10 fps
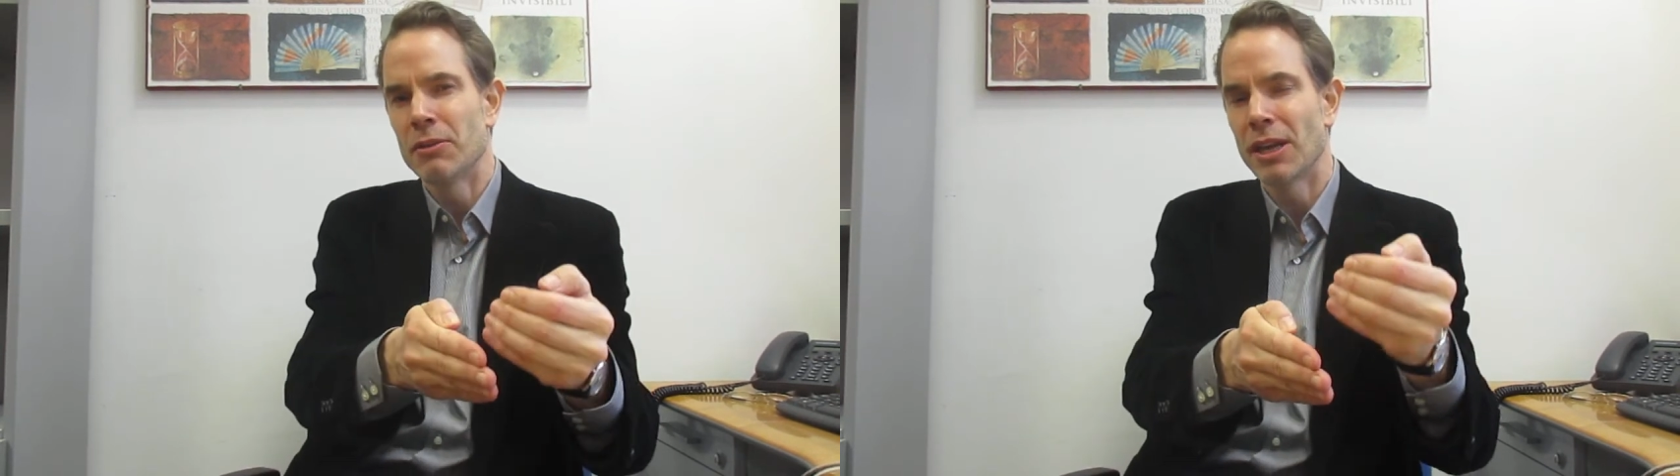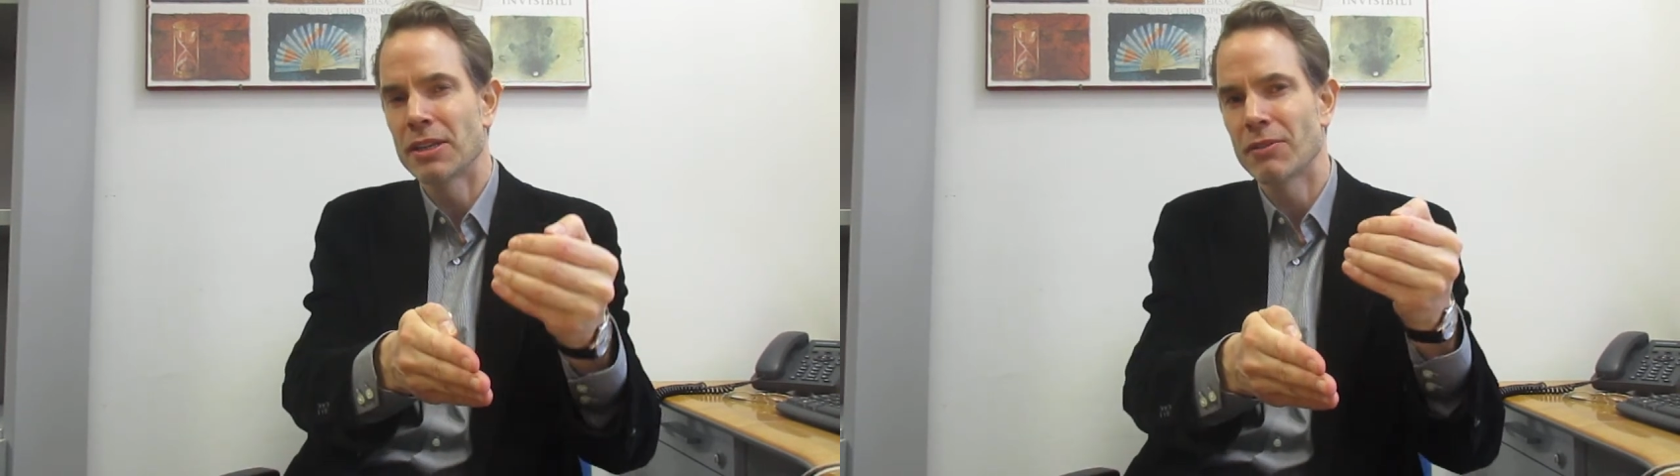
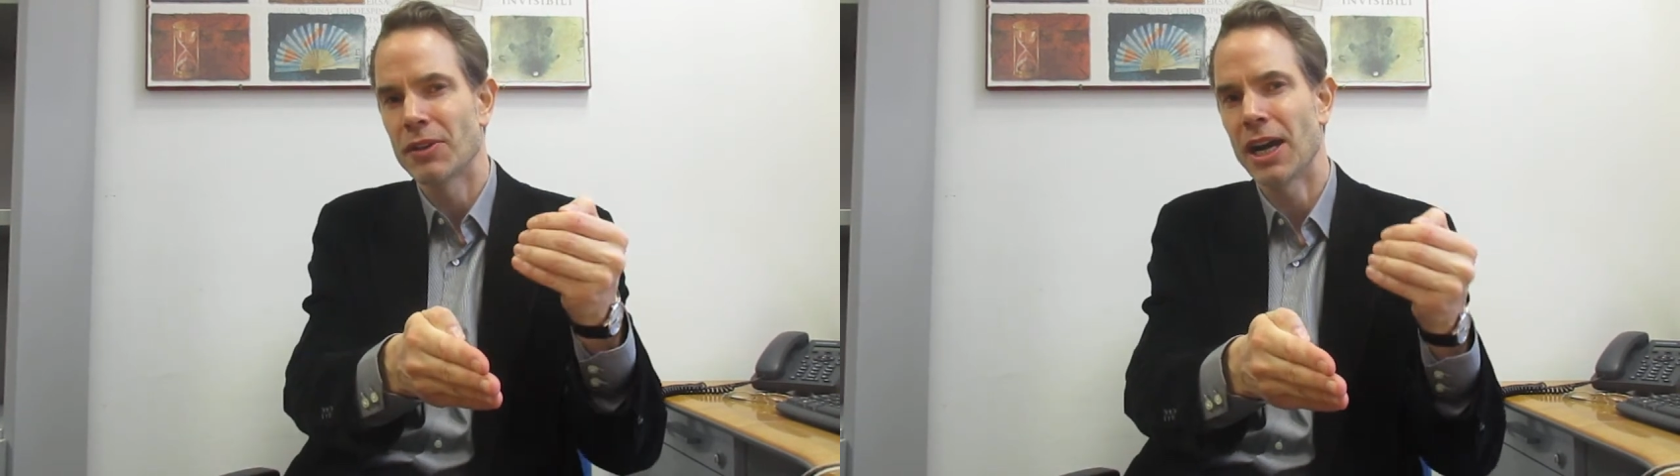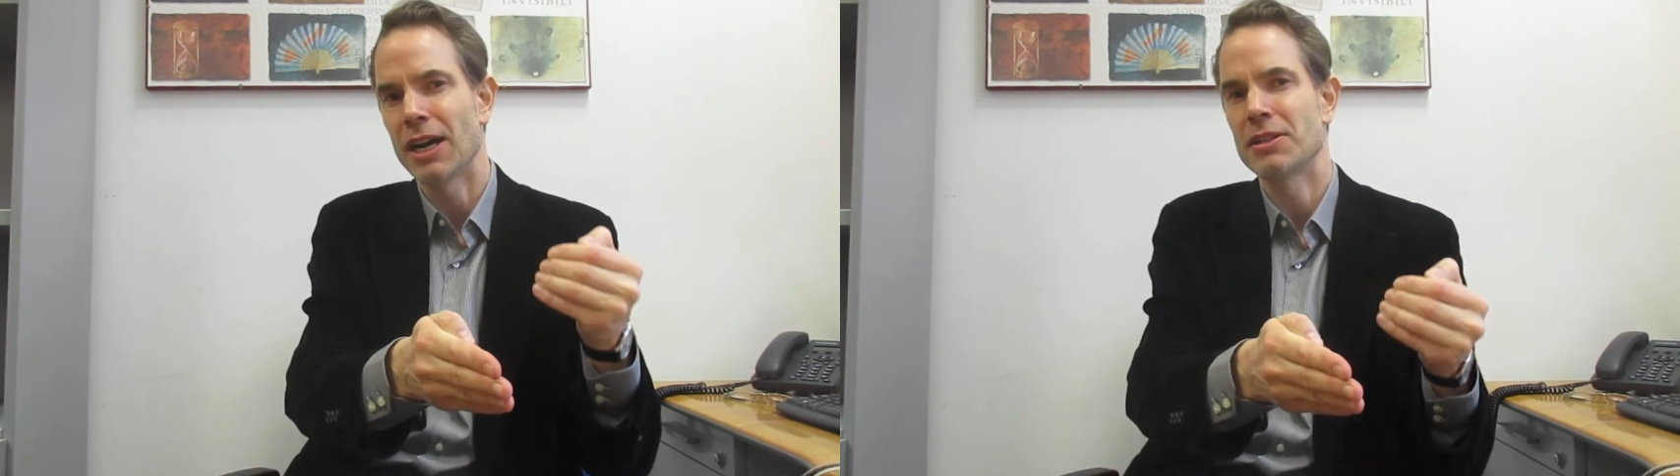
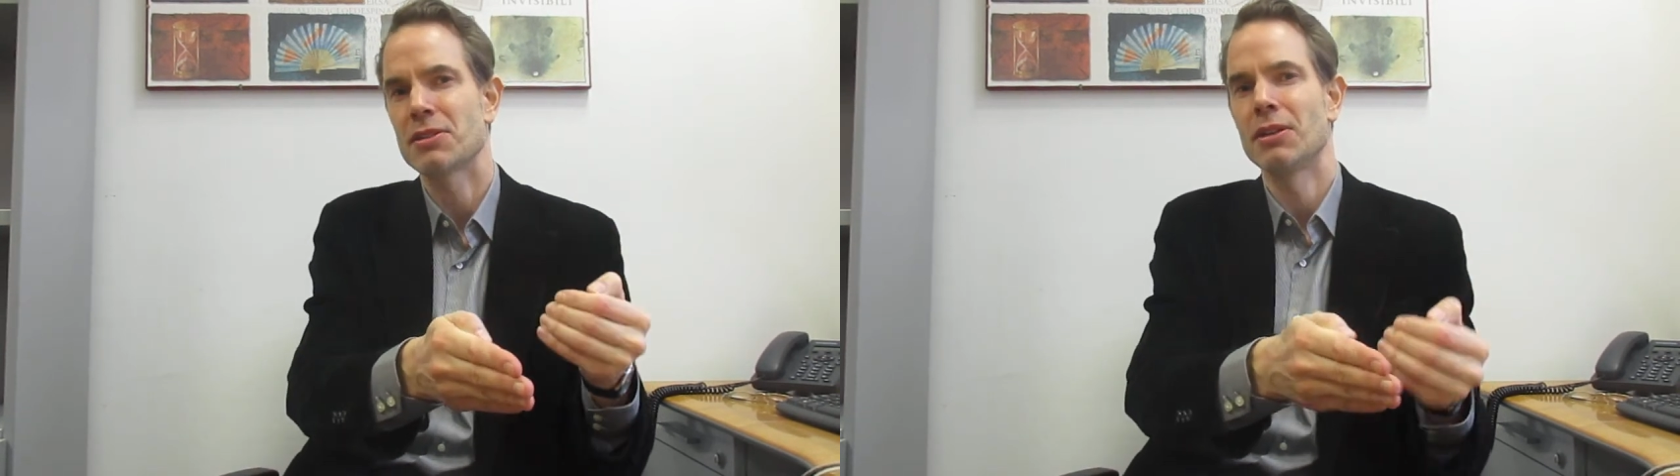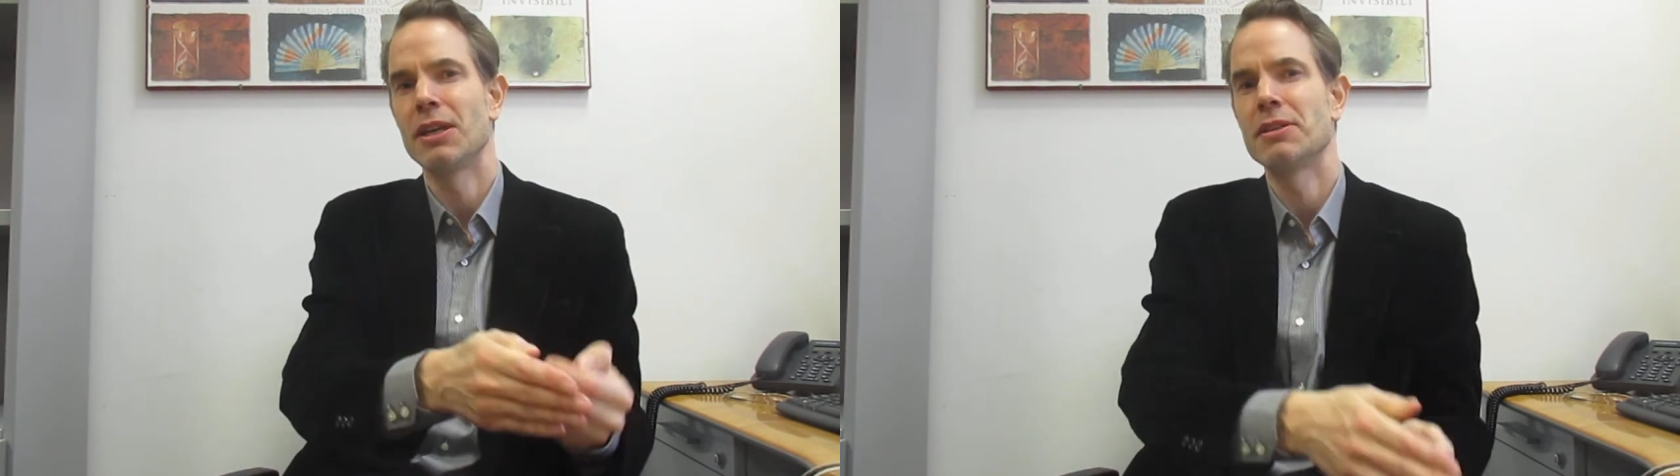relatively
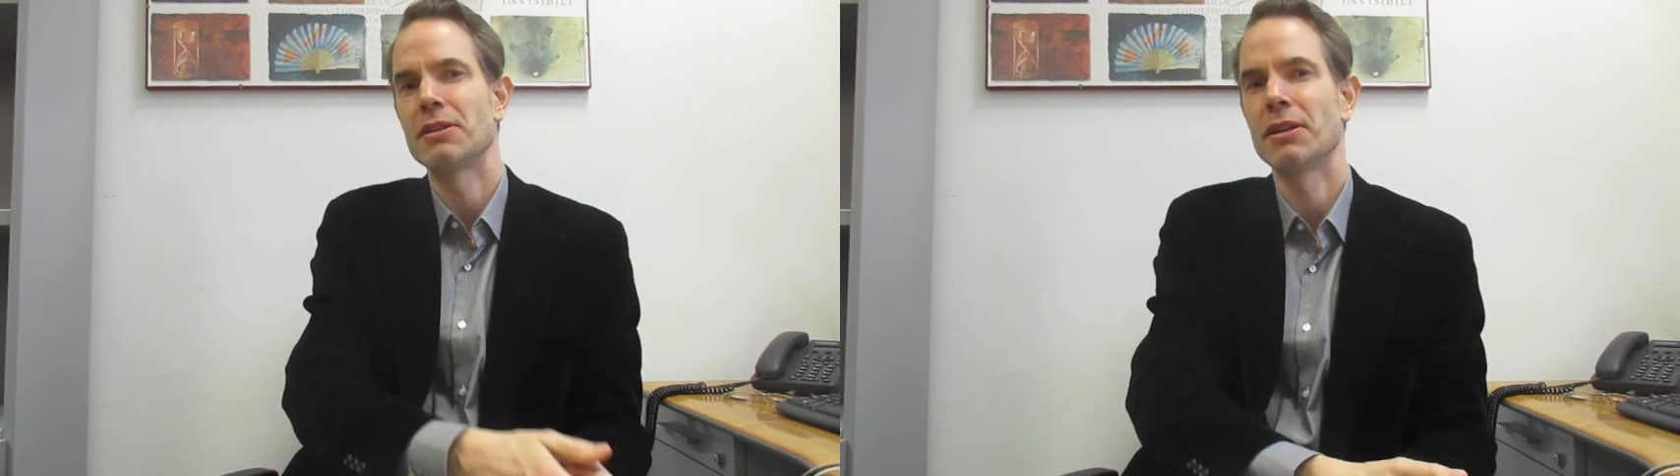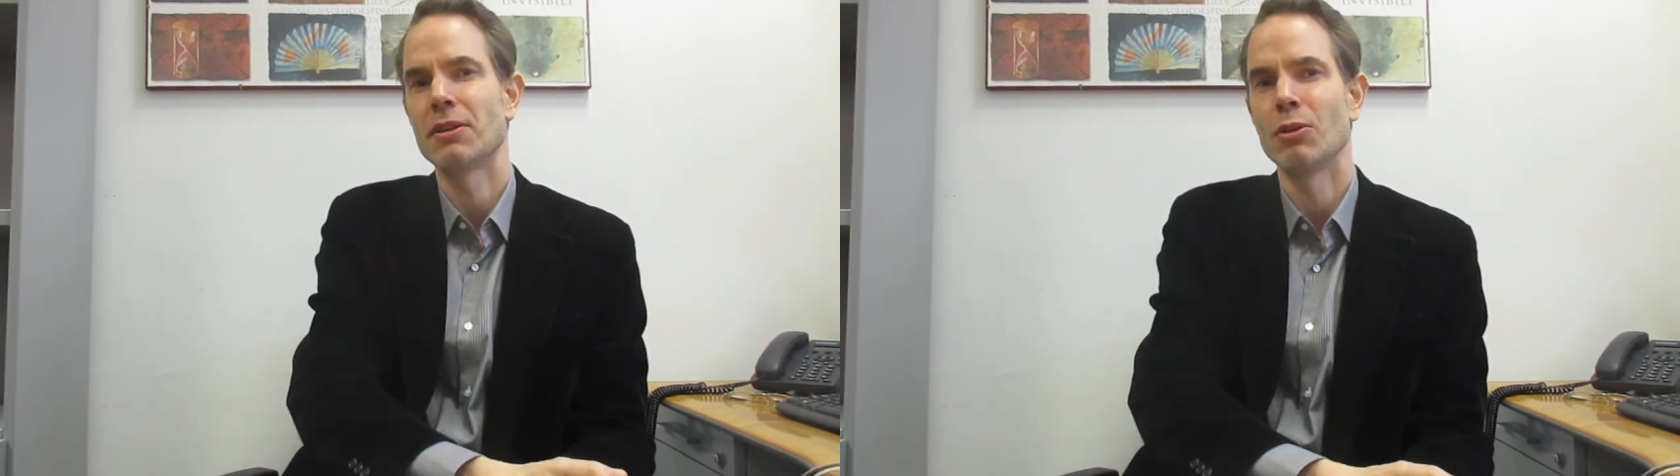isolated and